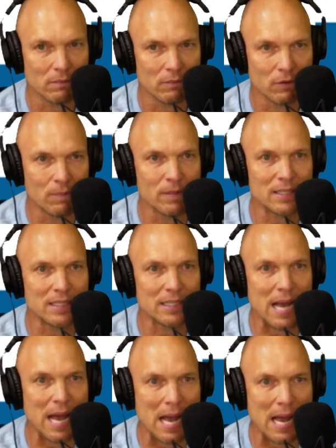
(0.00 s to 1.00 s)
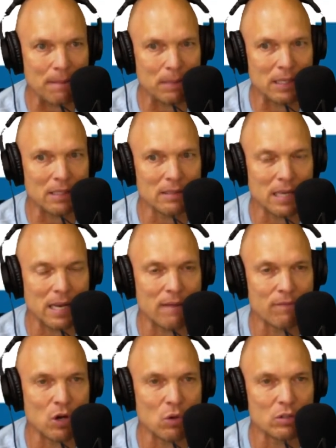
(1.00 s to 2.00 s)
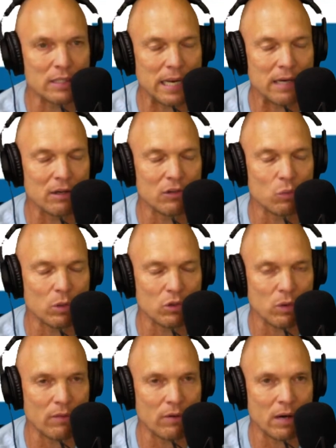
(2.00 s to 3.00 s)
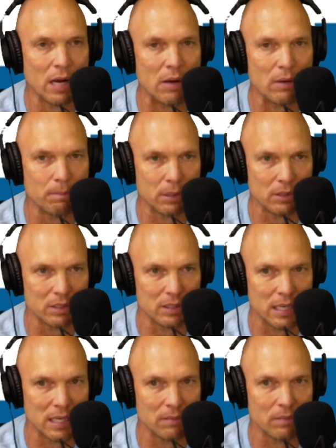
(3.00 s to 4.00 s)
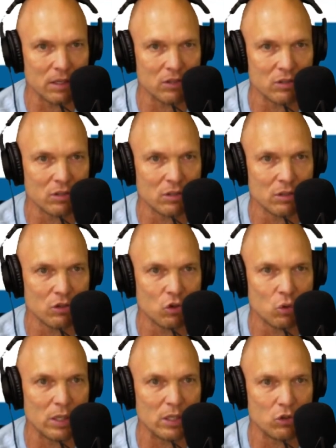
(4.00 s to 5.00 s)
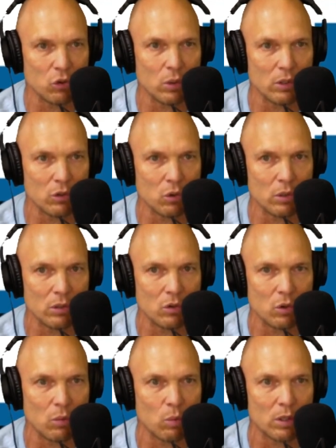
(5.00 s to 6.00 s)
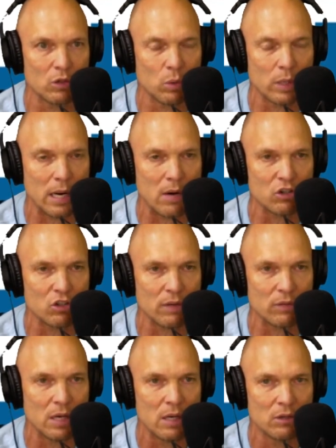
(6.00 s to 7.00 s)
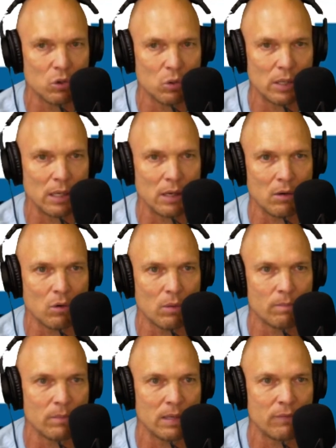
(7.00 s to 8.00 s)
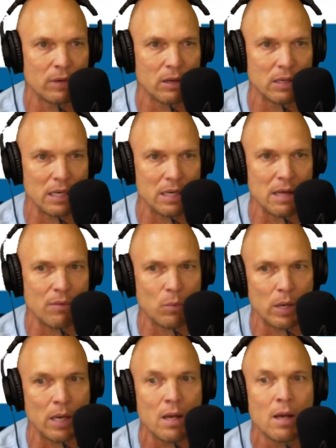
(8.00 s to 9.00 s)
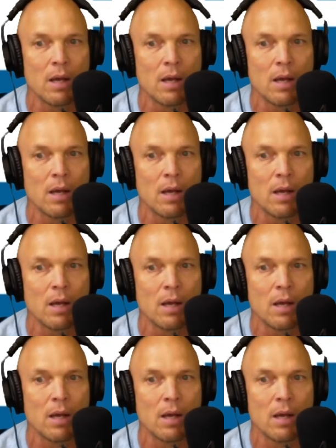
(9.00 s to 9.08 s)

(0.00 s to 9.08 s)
from the sky because they have no standards whatsoever how to build a stadium. They just do it. Work 20-hour shifts. Do it. Oh, he fell. Get another one.